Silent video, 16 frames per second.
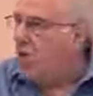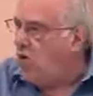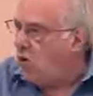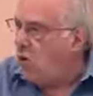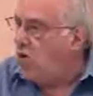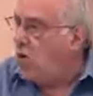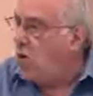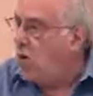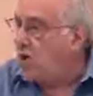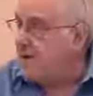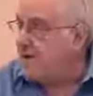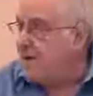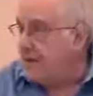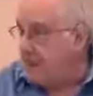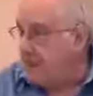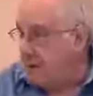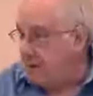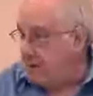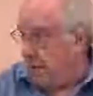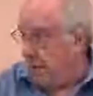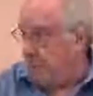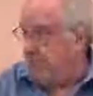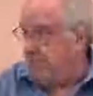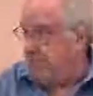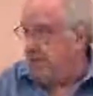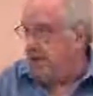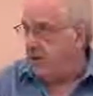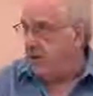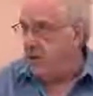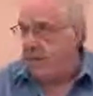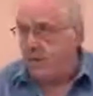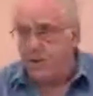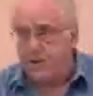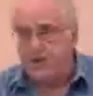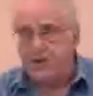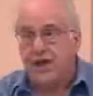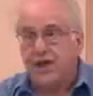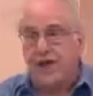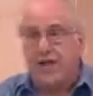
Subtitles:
hallmark of that health bill was,